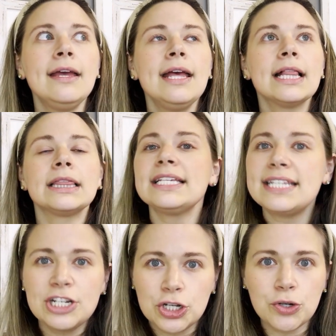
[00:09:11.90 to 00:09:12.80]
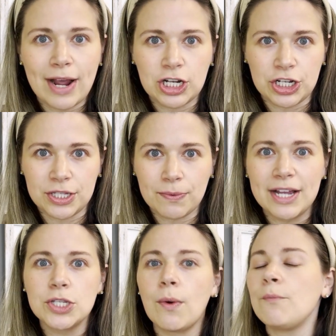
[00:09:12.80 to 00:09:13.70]
listening to directions, right?
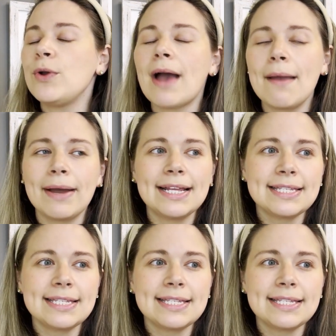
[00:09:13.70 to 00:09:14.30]
So I might